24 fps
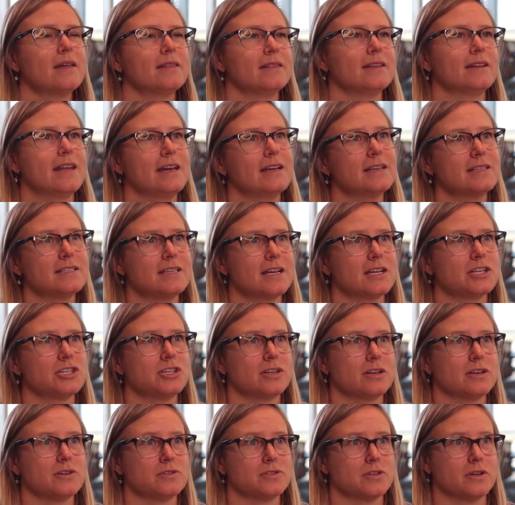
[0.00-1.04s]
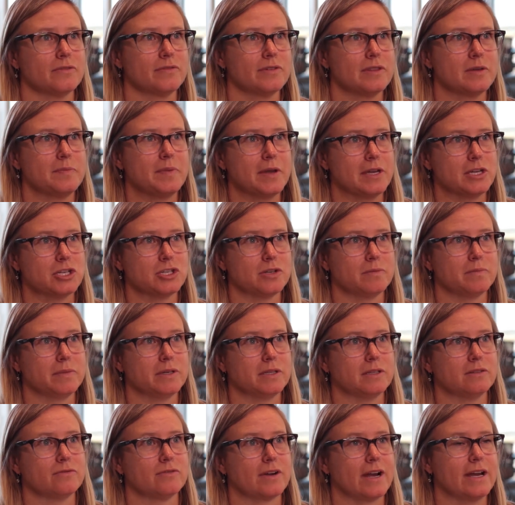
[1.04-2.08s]
The next section goes over the Patient
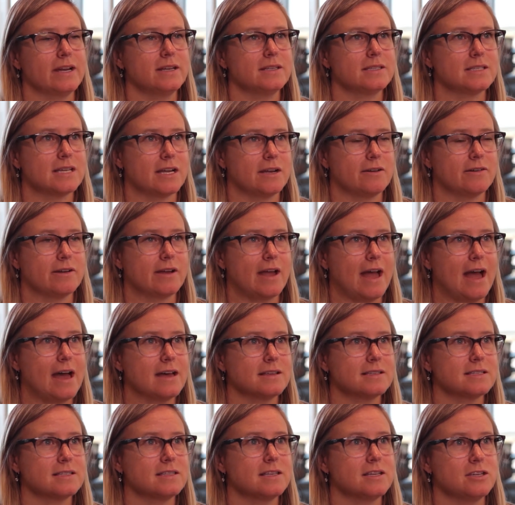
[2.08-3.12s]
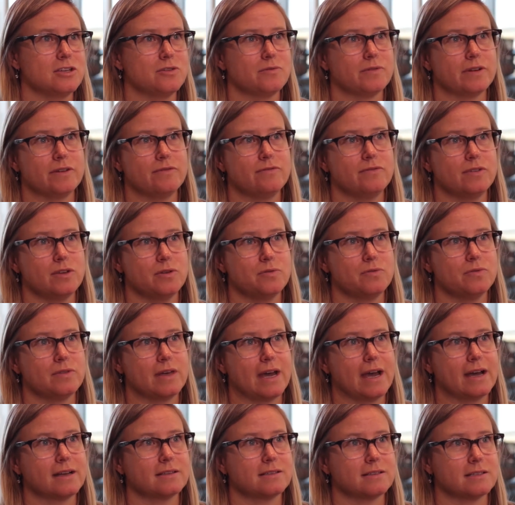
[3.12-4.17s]
Bill of Rights. I ask that you review
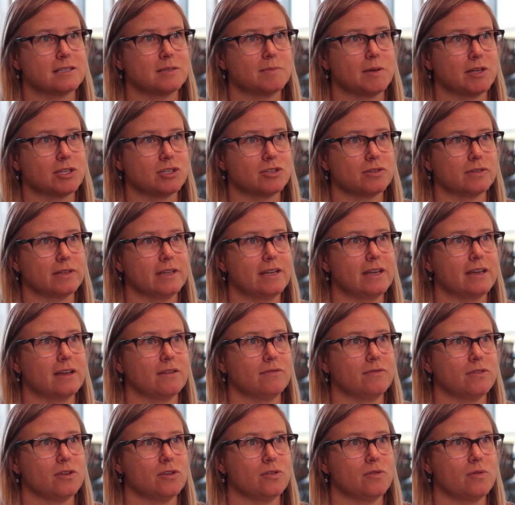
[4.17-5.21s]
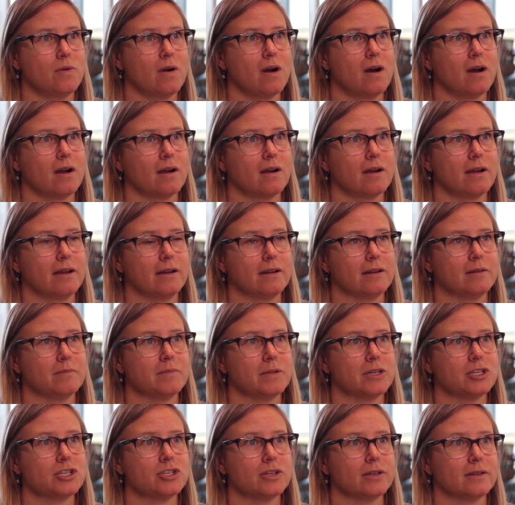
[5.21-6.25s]
that, especially if you are an
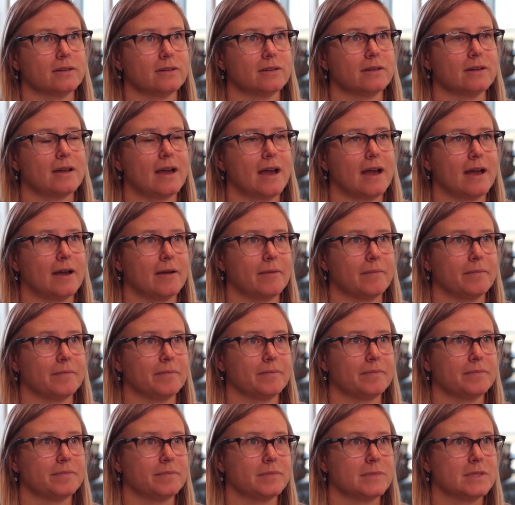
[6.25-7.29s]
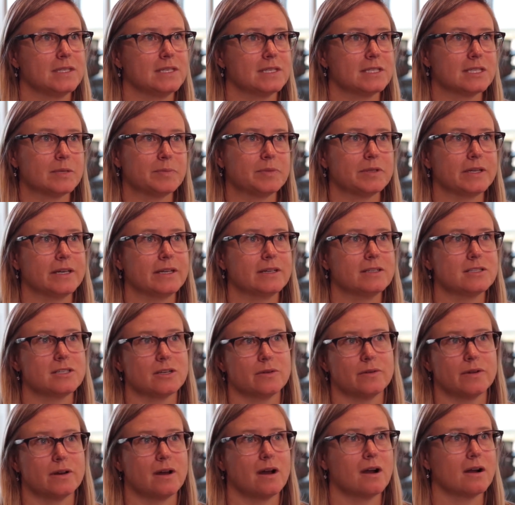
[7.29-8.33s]
admission discipline,
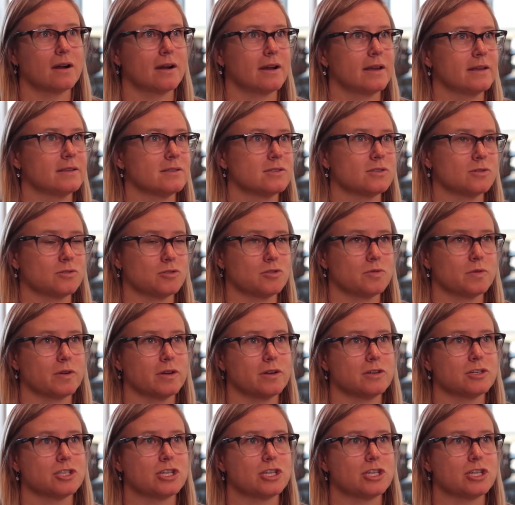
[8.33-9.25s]
so an RN, social worker,